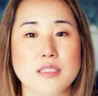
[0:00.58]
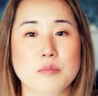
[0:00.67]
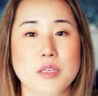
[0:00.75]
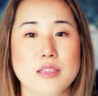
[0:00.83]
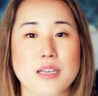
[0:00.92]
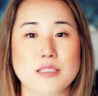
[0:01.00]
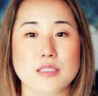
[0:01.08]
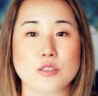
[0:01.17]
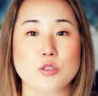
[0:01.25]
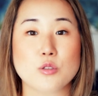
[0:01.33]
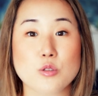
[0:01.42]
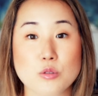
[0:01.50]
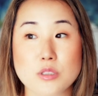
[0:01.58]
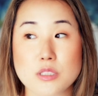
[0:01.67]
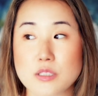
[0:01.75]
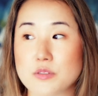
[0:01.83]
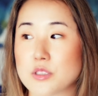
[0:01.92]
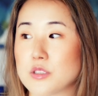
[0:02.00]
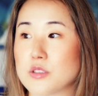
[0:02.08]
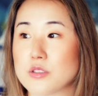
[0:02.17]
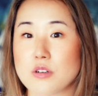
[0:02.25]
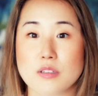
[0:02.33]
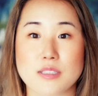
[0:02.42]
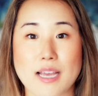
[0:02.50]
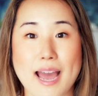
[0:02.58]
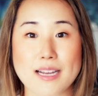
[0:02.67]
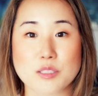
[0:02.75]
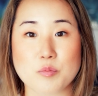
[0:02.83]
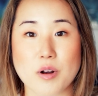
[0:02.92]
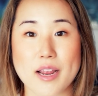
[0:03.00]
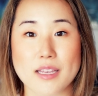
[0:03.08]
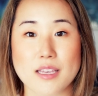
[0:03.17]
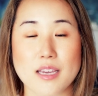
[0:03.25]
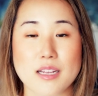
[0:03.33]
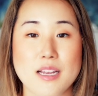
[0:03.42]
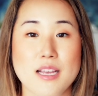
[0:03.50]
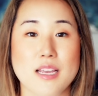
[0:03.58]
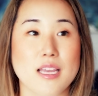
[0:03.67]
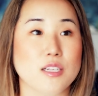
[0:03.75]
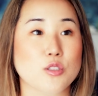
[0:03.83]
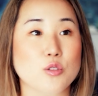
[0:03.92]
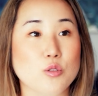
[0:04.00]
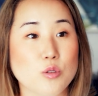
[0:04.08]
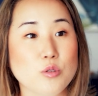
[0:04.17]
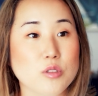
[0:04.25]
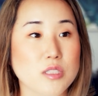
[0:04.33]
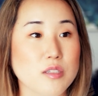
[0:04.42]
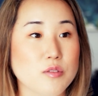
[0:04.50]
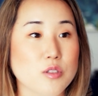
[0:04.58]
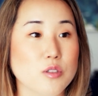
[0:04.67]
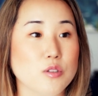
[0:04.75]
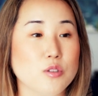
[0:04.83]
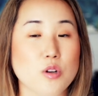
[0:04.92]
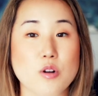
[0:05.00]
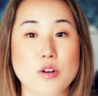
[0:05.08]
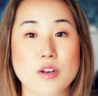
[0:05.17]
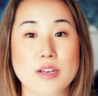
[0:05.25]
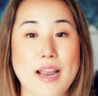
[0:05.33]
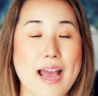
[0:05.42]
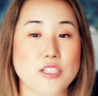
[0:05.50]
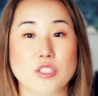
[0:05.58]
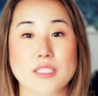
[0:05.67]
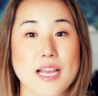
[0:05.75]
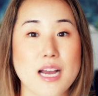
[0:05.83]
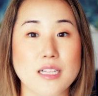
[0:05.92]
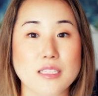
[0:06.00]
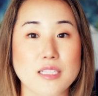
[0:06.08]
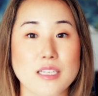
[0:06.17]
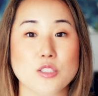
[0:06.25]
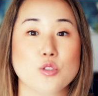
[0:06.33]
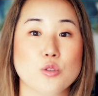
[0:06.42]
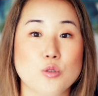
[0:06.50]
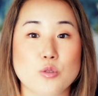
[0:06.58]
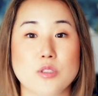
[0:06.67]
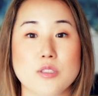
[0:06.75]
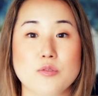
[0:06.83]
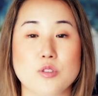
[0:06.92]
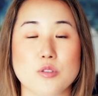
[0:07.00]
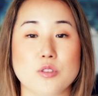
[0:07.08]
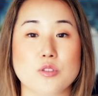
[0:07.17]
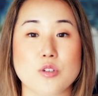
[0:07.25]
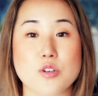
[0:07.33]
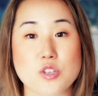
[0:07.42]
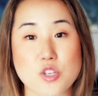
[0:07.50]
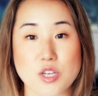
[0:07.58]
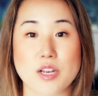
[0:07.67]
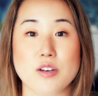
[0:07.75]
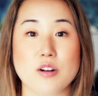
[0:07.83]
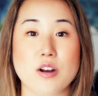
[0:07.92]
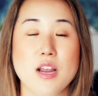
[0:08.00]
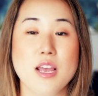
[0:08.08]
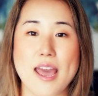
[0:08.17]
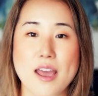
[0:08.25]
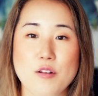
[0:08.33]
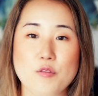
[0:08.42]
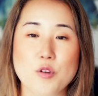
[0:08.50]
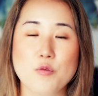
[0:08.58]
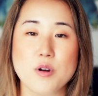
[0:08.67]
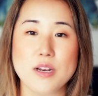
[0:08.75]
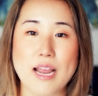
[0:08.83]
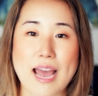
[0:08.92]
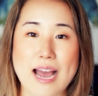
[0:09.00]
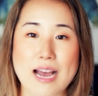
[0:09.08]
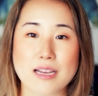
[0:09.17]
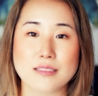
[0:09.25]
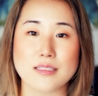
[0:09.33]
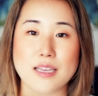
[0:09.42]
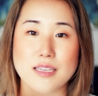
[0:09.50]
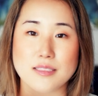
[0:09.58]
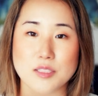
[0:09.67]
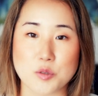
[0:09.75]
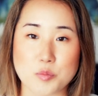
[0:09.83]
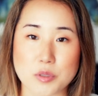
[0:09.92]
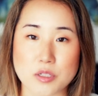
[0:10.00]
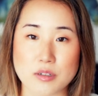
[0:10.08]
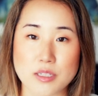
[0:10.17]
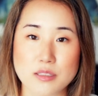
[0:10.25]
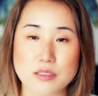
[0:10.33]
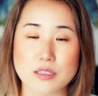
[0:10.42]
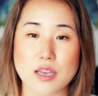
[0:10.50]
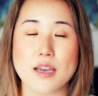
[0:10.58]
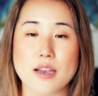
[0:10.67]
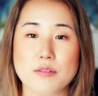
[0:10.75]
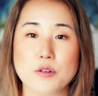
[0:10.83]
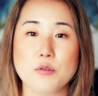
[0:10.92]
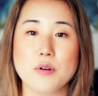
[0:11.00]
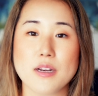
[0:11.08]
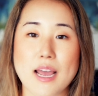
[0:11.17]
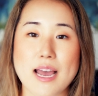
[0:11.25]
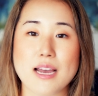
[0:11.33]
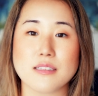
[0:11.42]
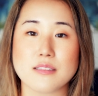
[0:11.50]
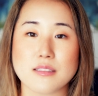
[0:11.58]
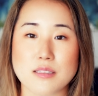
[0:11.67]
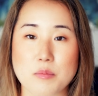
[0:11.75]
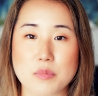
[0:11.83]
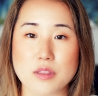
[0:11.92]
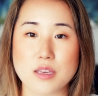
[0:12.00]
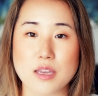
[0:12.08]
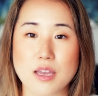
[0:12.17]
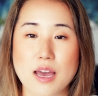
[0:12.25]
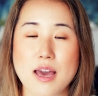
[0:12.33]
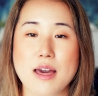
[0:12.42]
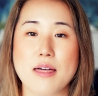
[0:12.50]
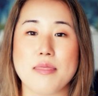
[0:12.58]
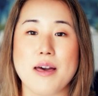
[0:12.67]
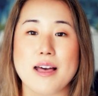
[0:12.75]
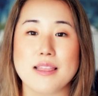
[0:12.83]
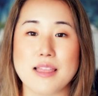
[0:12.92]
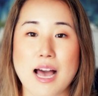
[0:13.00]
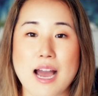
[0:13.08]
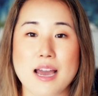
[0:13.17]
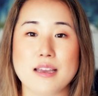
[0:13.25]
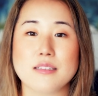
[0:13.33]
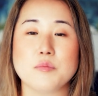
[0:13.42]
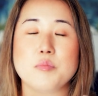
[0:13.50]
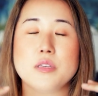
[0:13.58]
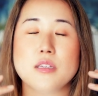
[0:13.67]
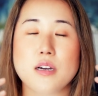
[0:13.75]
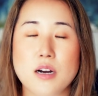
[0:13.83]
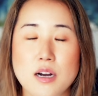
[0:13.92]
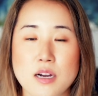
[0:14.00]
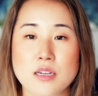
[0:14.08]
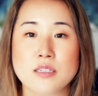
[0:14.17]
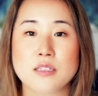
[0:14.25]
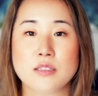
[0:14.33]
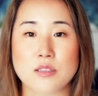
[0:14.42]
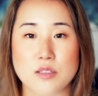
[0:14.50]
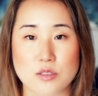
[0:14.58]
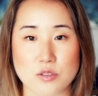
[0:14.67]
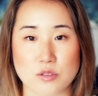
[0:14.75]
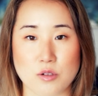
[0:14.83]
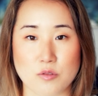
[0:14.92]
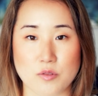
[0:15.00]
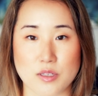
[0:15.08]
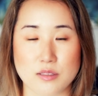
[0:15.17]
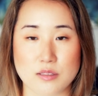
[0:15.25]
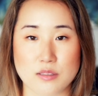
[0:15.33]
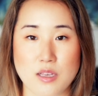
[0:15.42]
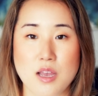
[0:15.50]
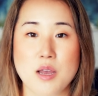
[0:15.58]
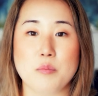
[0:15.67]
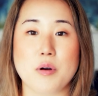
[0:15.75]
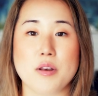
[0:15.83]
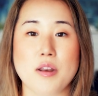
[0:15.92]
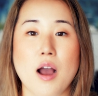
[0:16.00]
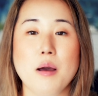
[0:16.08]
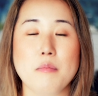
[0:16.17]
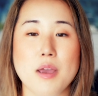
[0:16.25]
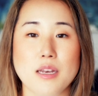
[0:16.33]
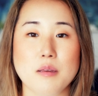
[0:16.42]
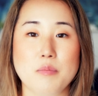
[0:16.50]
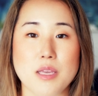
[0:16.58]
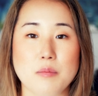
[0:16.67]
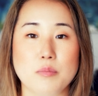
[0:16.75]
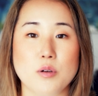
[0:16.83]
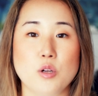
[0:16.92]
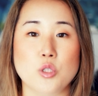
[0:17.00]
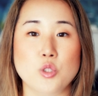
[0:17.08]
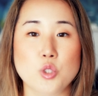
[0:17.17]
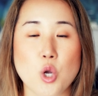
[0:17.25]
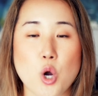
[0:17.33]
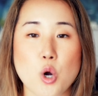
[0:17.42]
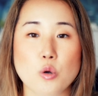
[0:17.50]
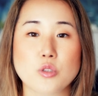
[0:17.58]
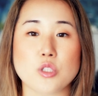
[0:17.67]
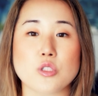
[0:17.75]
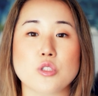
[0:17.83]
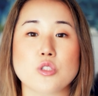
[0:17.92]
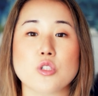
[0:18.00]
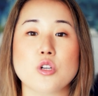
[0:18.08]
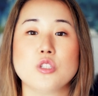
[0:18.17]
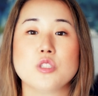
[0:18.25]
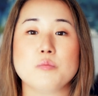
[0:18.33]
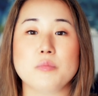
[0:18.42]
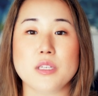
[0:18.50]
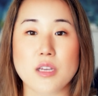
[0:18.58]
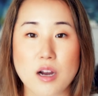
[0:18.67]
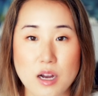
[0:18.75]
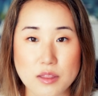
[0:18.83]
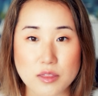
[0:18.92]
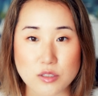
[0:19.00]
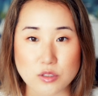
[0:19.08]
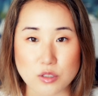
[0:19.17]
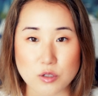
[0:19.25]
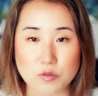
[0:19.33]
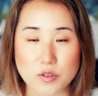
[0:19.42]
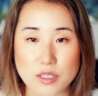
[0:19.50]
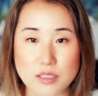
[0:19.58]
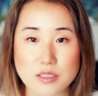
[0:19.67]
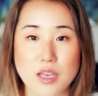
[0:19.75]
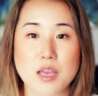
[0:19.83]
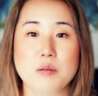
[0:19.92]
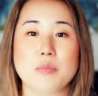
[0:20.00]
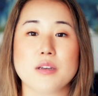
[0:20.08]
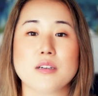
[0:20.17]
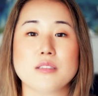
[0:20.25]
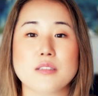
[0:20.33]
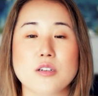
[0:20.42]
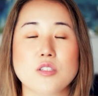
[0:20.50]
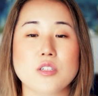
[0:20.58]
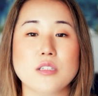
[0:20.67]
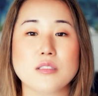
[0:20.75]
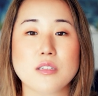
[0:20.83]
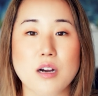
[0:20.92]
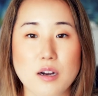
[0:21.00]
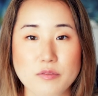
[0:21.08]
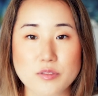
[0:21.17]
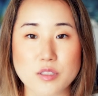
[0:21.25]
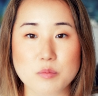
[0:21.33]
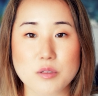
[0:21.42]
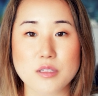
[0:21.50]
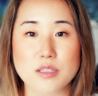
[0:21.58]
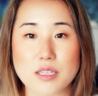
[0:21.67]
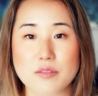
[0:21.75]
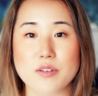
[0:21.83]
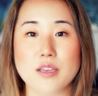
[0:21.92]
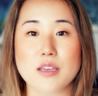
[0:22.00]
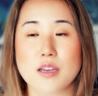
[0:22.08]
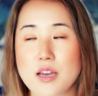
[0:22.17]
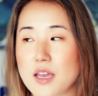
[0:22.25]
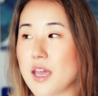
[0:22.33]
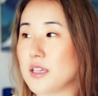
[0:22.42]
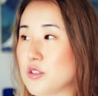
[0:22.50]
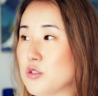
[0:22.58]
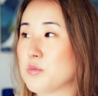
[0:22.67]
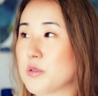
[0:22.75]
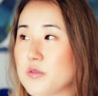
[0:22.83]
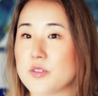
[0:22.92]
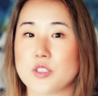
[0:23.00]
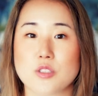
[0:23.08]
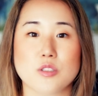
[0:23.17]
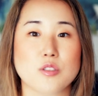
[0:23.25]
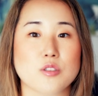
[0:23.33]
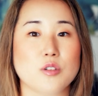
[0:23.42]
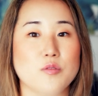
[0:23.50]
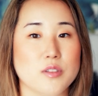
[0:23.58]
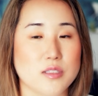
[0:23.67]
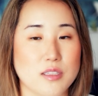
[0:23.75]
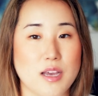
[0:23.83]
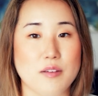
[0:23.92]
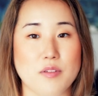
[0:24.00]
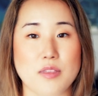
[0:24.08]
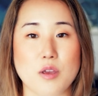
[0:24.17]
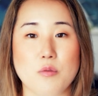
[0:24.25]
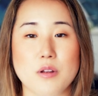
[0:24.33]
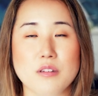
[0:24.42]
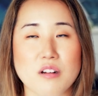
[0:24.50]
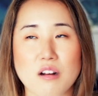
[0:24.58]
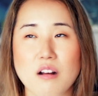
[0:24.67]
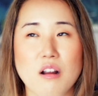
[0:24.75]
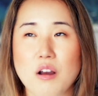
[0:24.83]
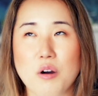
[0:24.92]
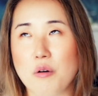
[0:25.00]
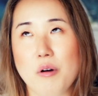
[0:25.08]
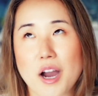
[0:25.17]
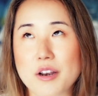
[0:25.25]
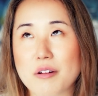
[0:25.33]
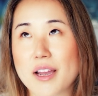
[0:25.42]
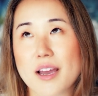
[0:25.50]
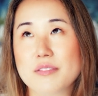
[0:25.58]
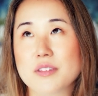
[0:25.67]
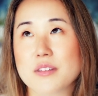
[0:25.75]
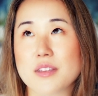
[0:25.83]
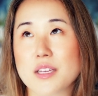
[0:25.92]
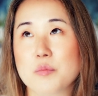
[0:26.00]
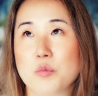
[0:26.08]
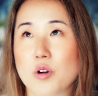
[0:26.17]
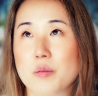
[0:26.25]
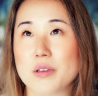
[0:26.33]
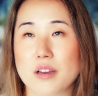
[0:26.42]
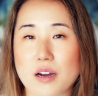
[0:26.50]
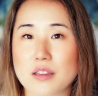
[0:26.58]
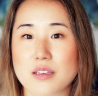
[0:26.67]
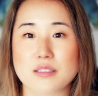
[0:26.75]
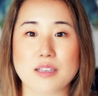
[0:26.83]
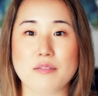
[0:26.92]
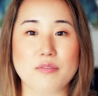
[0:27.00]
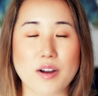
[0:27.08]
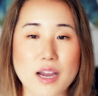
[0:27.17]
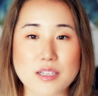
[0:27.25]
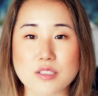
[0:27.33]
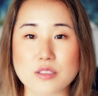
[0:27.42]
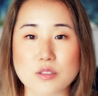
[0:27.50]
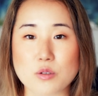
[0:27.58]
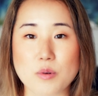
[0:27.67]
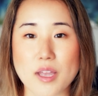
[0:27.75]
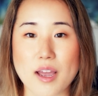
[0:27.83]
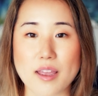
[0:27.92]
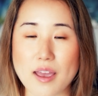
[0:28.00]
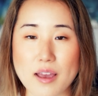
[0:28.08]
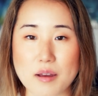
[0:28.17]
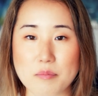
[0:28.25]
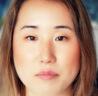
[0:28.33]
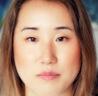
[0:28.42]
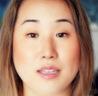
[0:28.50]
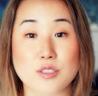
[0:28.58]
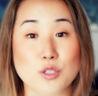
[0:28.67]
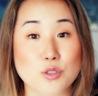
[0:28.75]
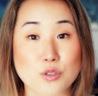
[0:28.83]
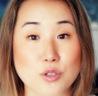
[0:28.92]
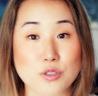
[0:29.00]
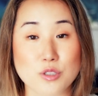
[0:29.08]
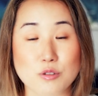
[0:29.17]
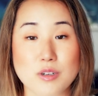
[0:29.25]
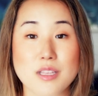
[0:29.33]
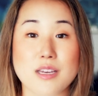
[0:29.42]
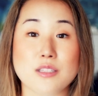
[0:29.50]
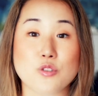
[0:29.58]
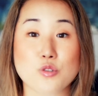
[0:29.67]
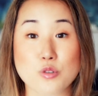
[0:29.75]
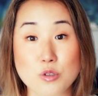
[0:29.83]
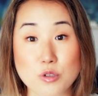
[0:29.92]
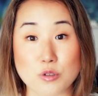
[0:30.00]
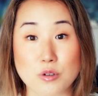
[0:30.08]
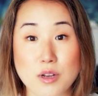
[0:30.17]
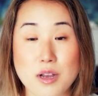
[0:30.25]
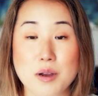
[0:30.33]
something that's exclusive to a certain tax bracket, exclusive to a certain nationality, exclusive to a certain gender. Everyone has a spirit. Everyone has something that lies beyond the surface. But not many people know to search beyond the surface because they're just comfortable living a superficial surface life. And they wonder, why do I have to think more beyond this? I'm fine just the way I am. And to a certain degree, that's true.